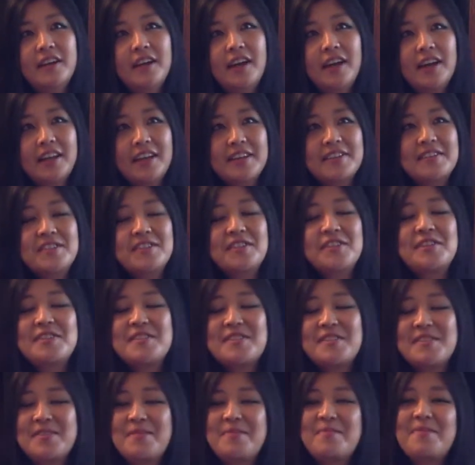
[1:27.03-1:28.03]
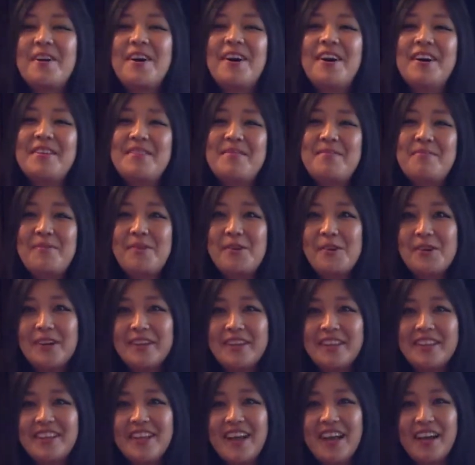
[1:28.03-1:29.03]
I guess, turns them on more
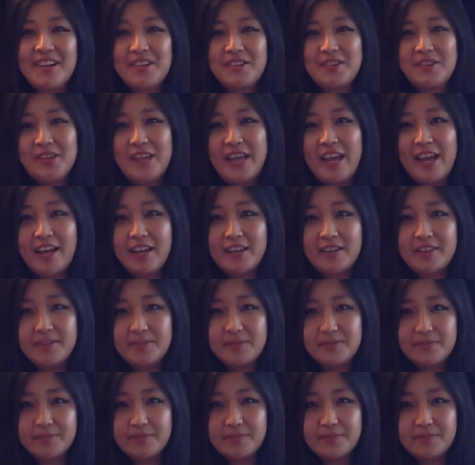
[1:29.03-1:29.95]
than the actual act.